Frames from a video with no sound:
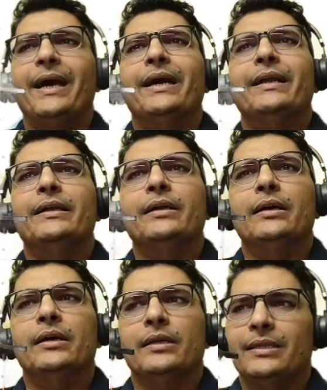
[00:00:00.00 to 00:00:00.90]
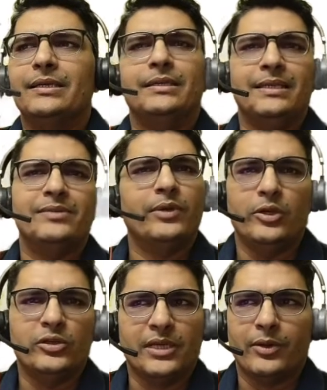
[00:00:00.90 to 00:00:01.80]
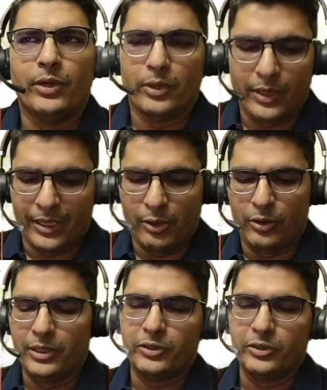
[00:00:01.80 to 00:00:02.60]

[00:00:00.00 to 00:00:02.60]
And these videos are going to get longer,